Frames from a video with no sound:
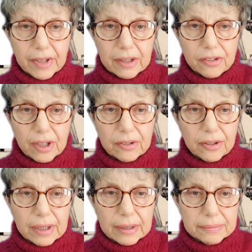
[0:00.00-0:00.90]
it
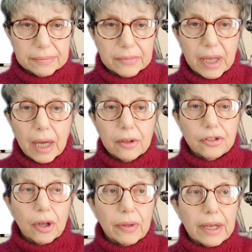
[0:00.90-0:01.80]
says here.
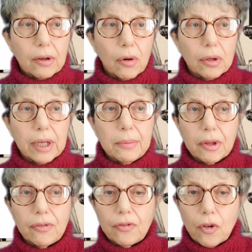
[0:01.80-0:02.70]
So they call him
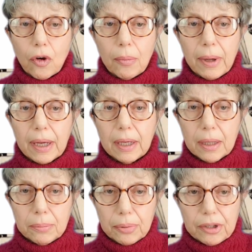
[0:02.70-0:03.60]
the former
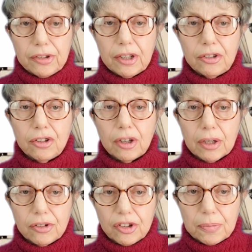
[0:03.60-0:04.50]
British
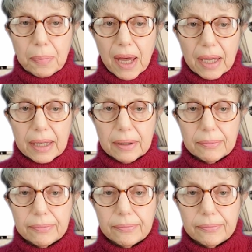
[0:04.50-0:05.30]
spy.